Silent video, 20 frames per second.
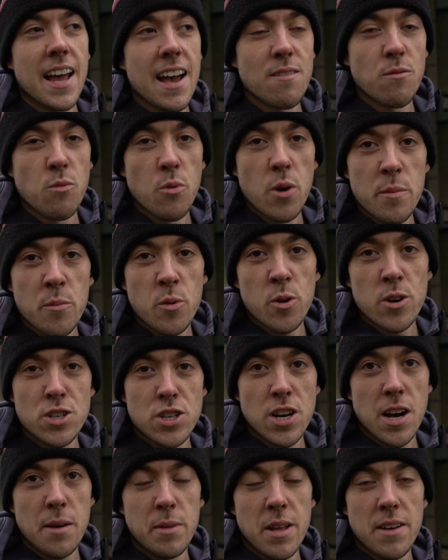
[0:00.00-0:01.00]
I have one more
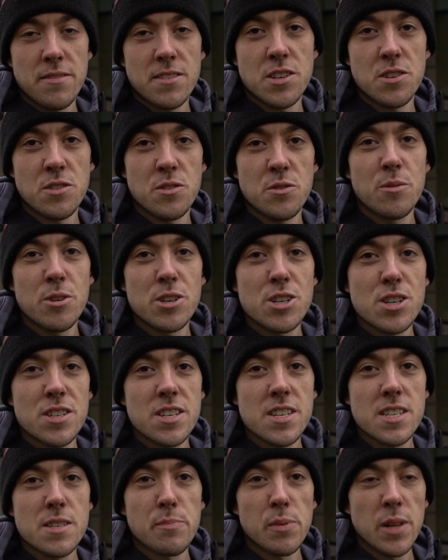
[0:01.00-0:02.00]
job left to do, which is
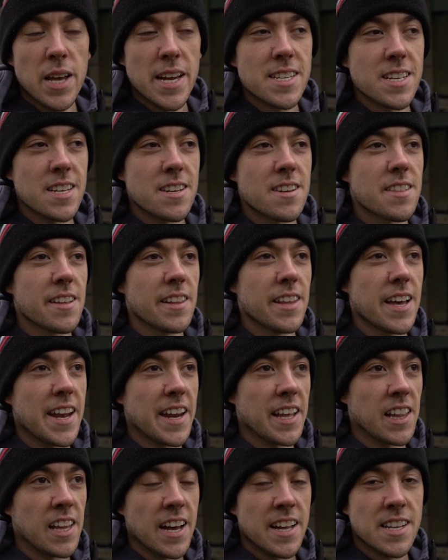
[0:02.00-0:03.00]
to splice into the
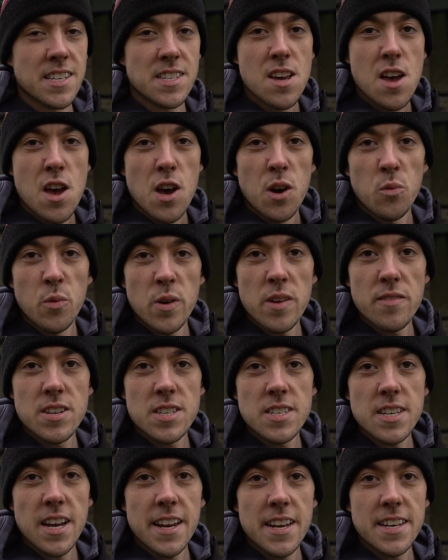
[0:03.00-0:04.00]
lighting lines. We've
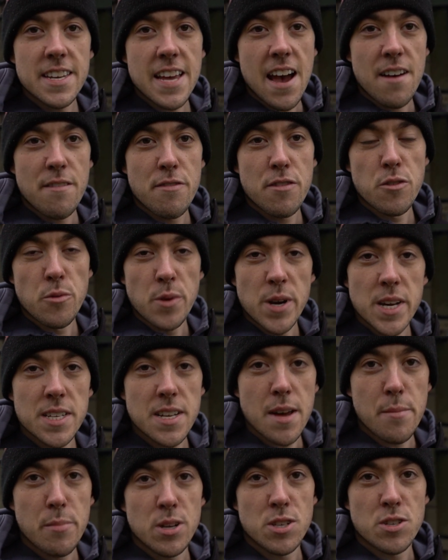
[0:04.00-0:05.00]
decided to have three
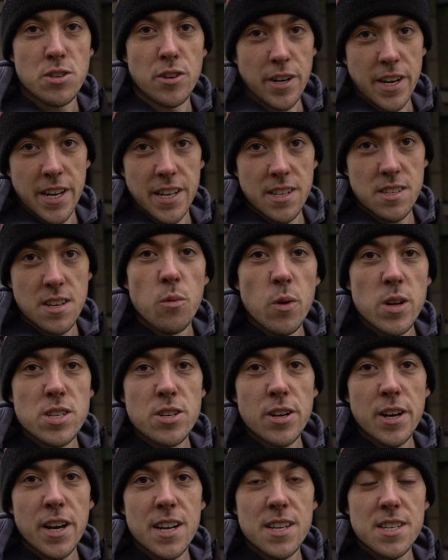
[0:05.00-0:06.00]
separate circuits. One
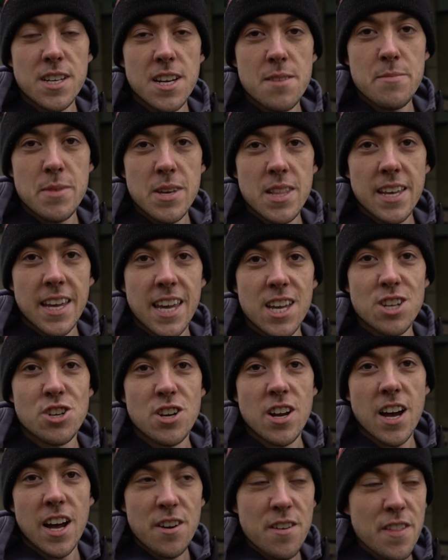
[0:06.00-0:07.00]
circuit is gonna be in the
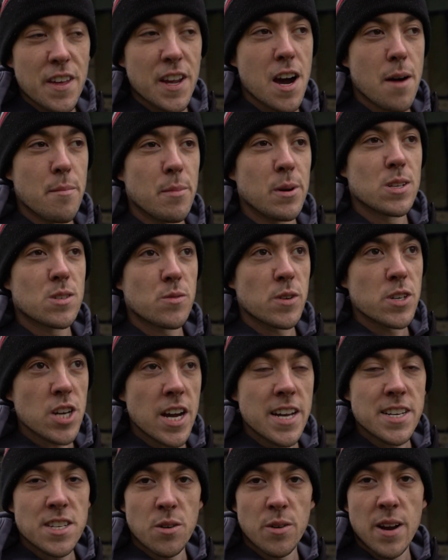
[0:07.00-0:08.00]
kitchen under the cupboards, which
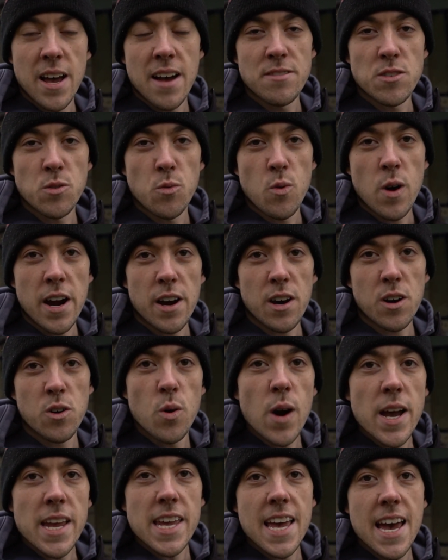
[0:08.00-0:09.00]
I don't have to wire
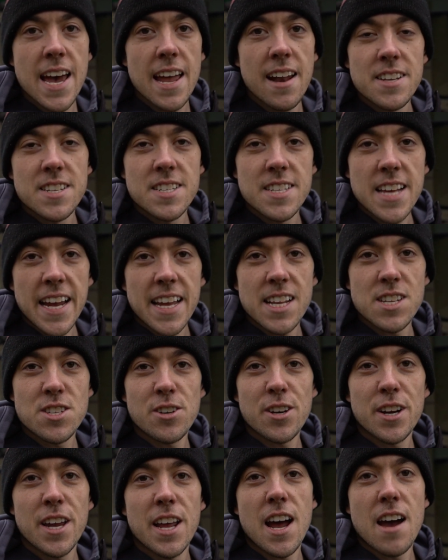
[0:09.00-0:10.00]
quite yet. The second
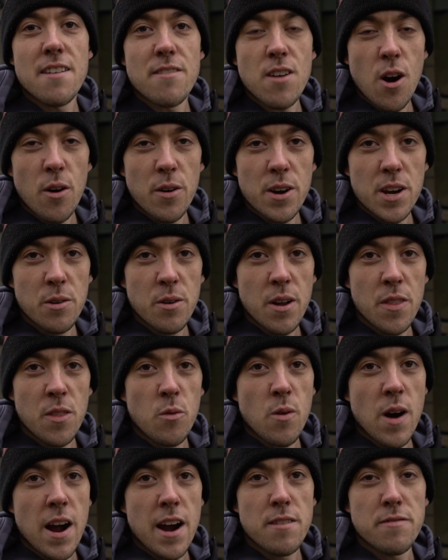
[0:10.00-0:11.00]
circuit I've already run
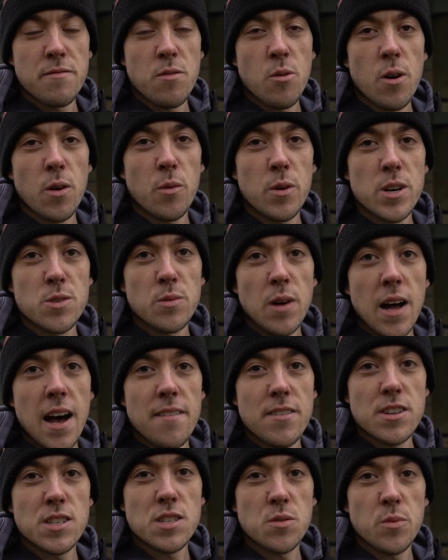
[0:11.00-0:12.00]
the wire for, which will
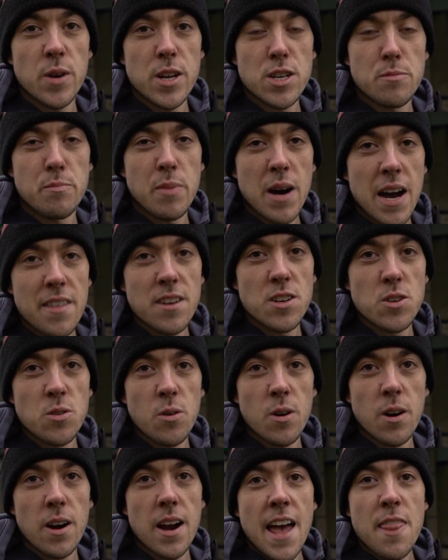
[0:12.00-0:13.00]
have a switch by the door.